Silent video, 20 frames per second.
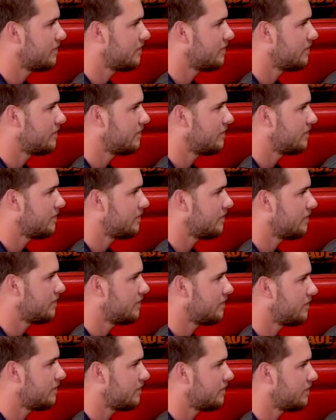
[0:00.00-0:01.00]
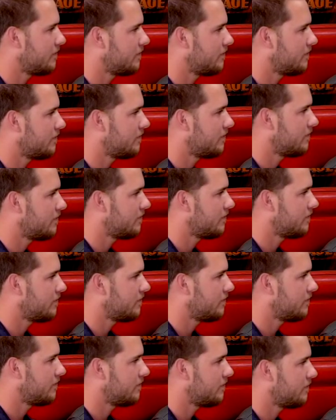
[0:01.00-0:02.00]

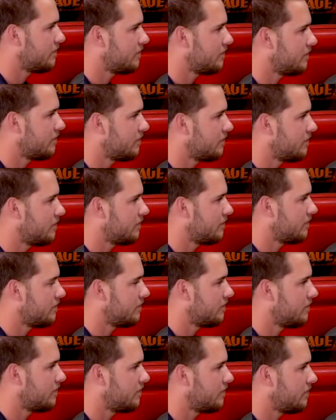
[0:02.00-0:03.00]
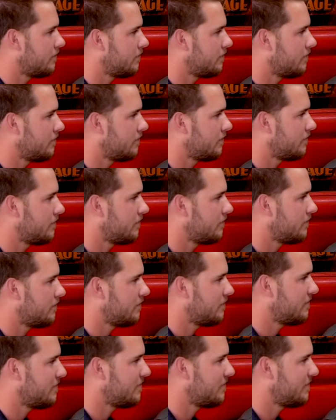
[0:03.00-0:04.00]

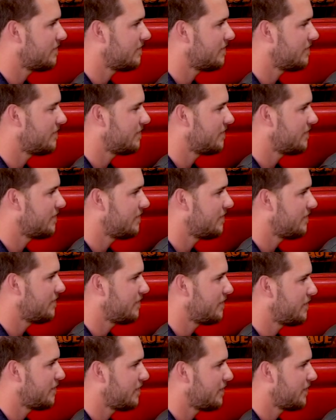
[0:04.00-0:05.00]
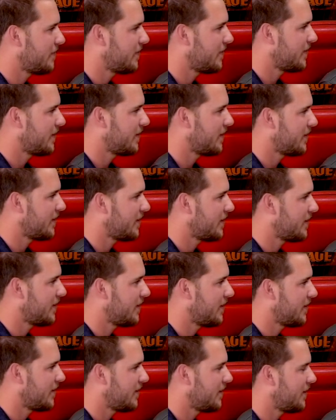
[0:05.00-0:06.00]

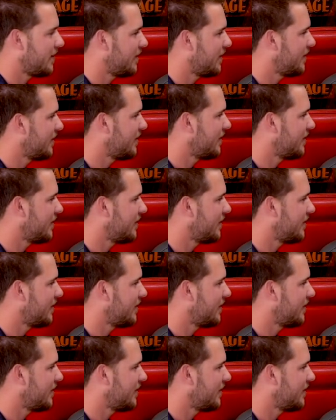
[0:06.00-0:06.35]
The person shown says nothing.